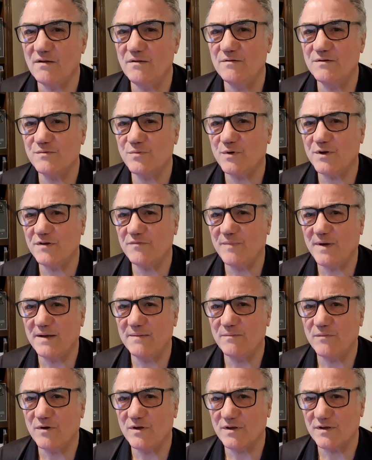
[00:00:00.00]
who was one of
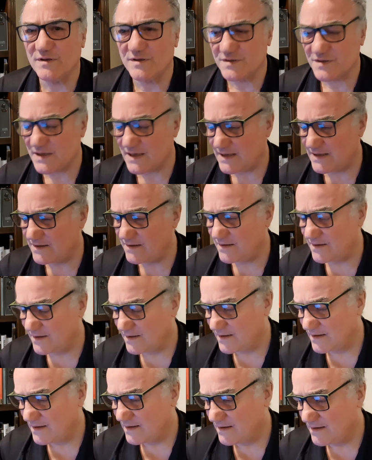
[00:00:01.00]
my models, and
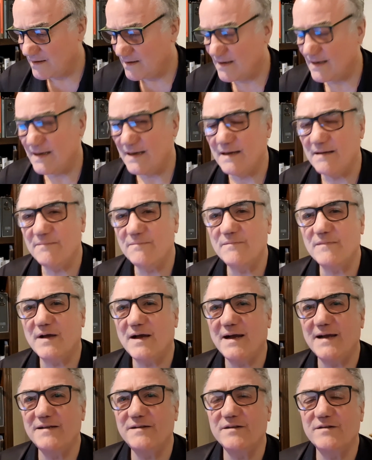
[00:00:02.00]
I